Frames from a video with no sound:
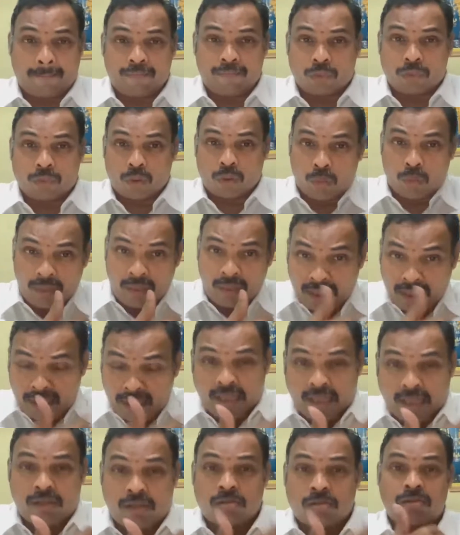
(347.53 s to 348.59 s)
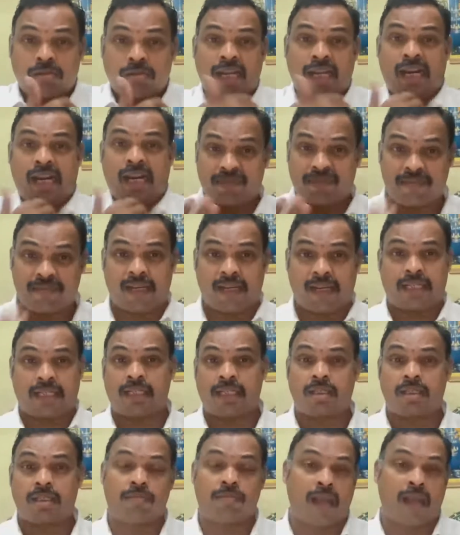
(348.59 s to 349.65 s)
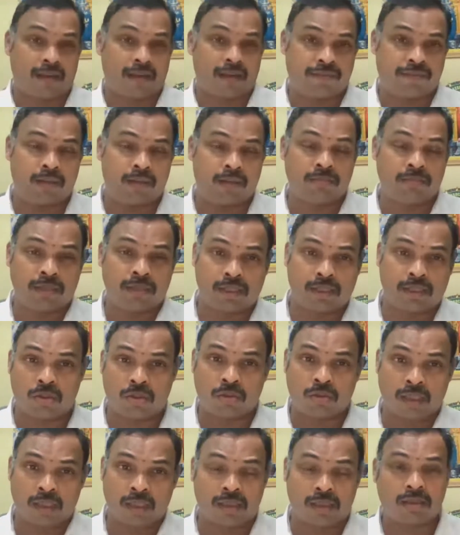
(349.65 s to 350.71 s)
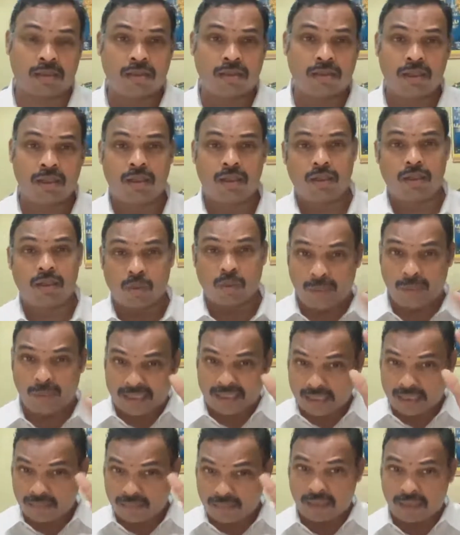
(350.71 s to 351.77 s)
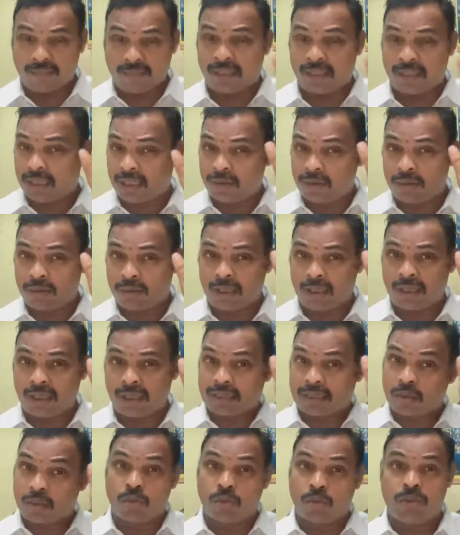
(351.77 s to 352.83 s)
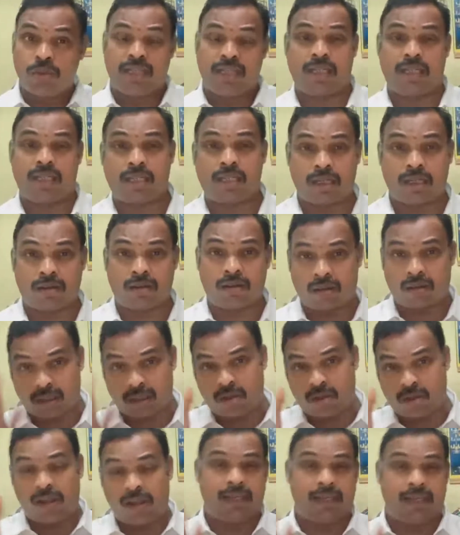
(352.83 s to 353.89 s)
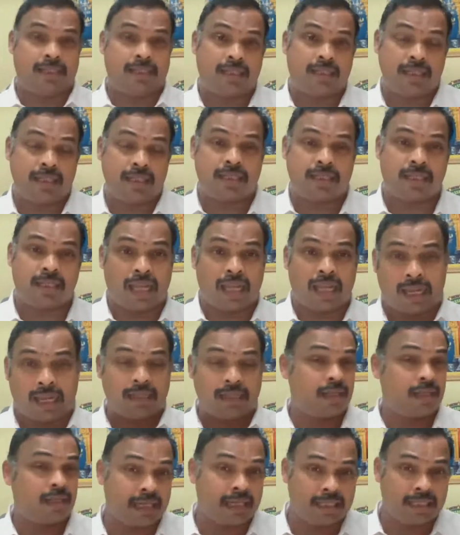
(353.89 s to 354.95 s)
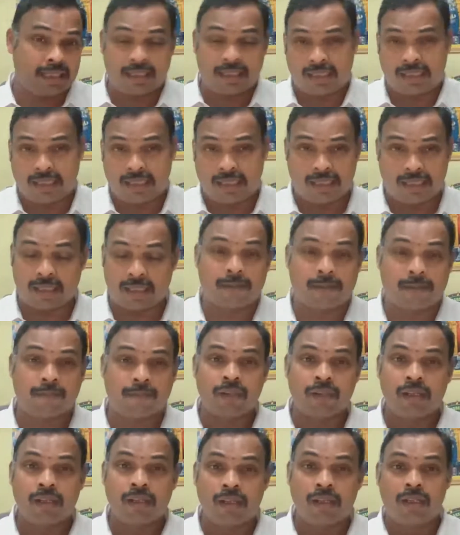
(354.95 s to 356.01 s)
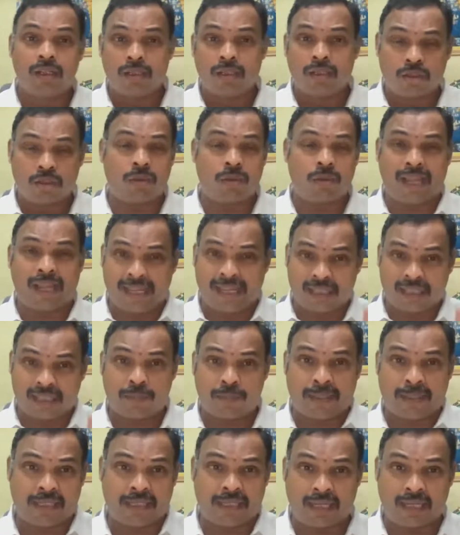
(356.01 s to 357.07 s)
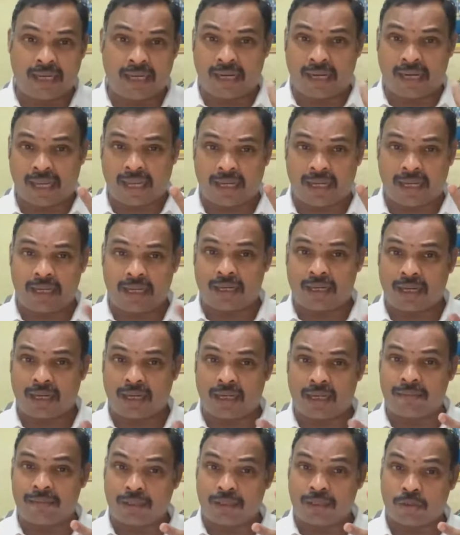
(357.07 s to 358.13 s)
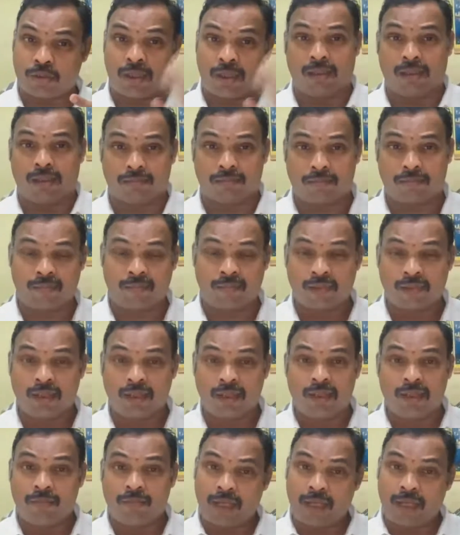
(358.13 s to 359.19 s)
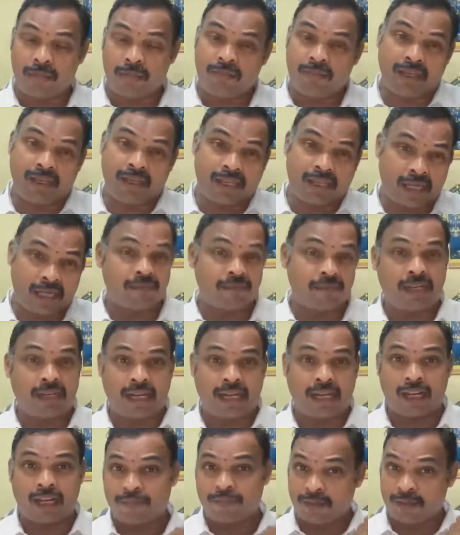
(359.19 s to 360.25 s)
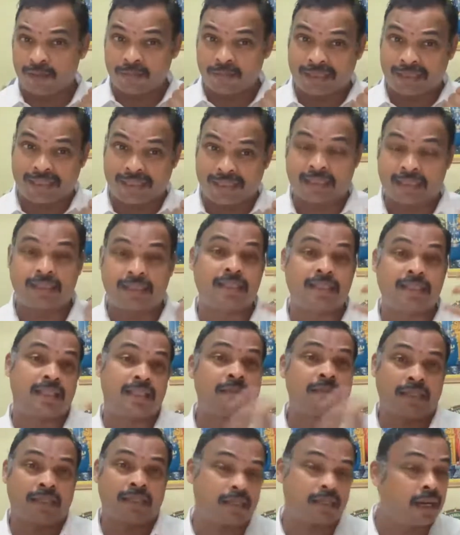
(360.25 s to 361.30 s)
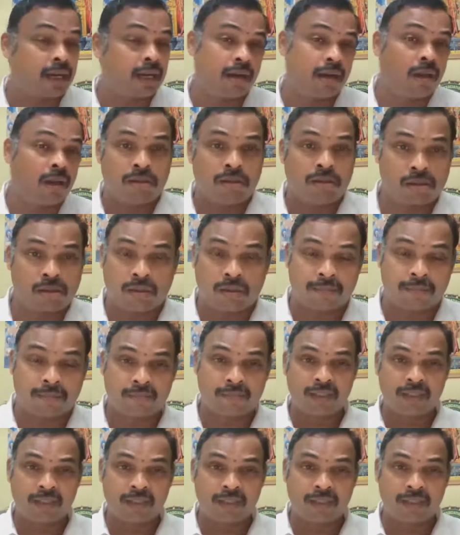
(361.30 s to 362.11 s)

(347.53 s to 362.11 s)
We need to get reflections back from the students. Whichever, whether you are a school teacher or a college teacher, higher education teacher, today, especially 9, 10, 11, 12, maybe we can even take from 6th to 7th standard also.